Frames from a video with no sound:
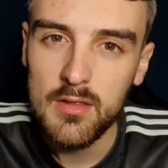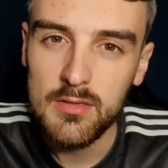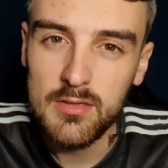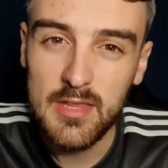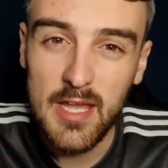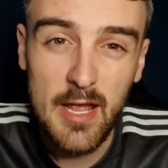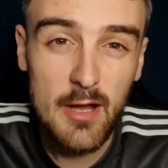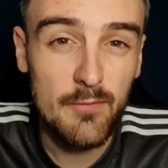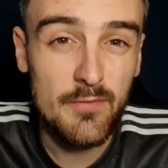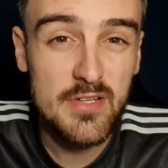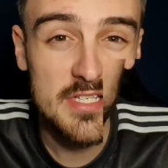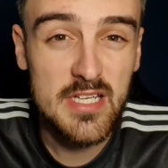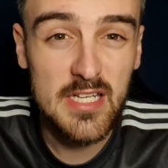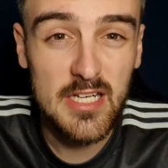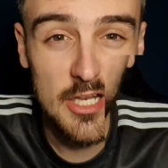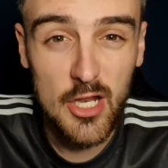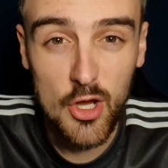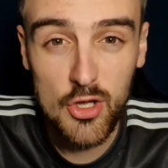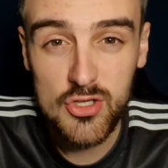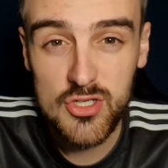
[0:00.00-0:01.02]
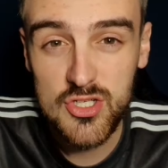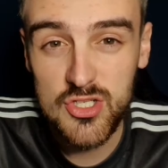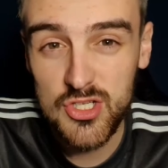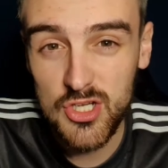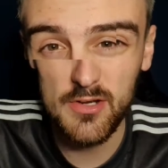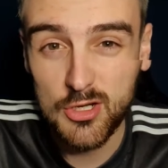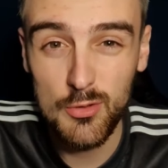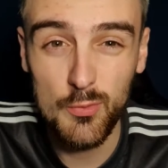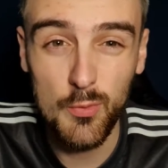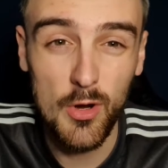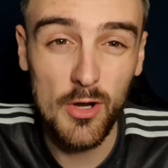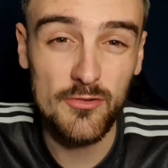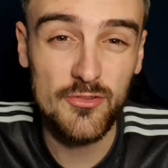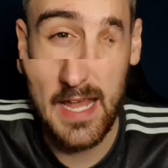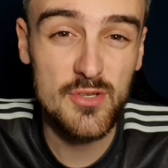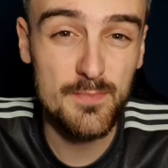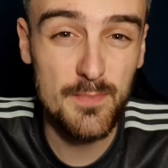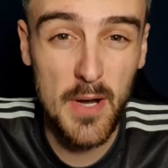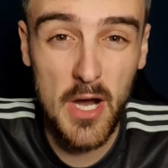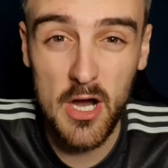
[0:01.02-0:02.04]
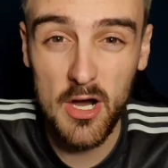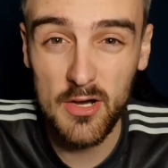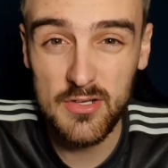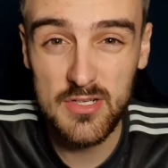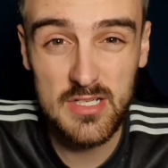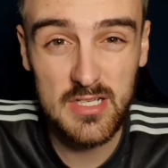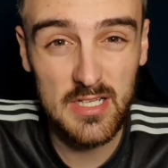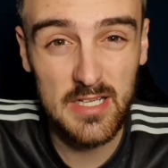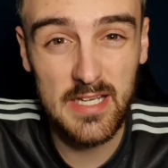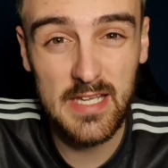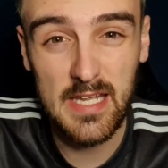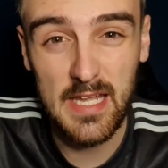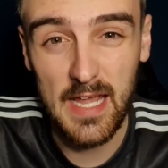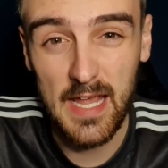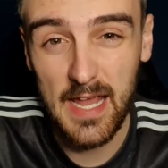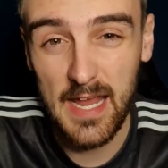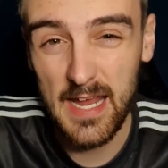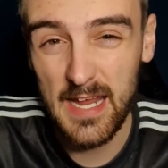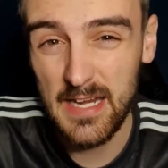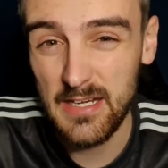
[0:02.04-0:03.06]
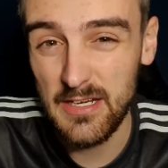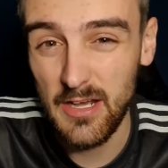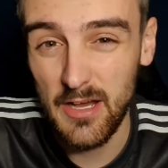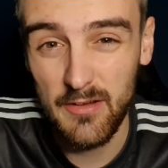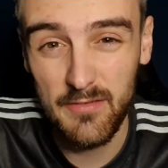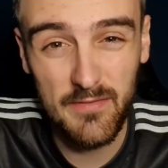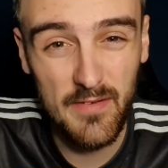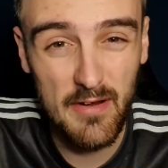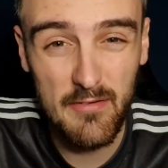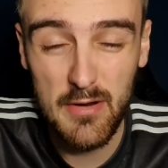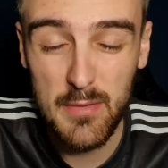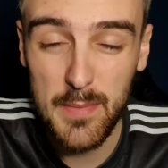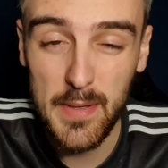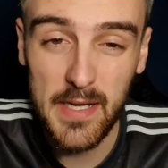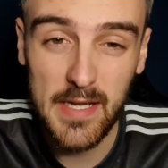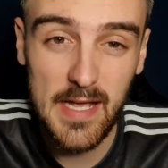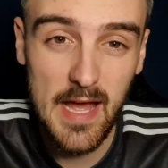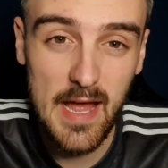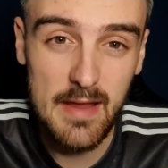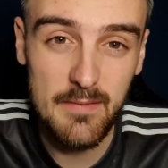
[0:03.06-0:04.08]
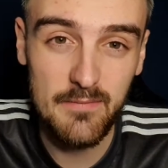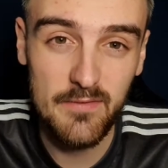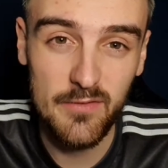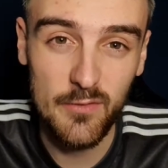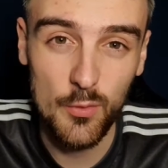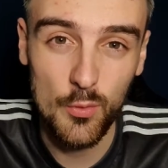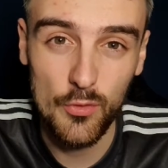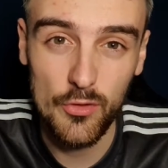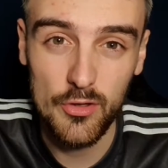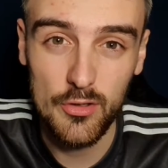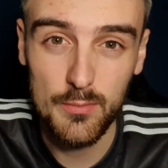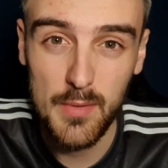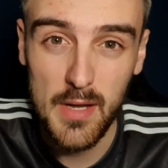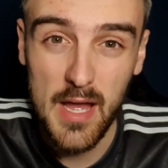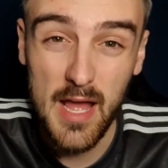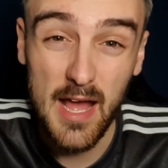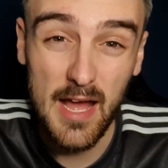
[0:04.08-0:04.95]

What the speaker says: they obviously lost 2-1 to Barnsley in a very big game for them,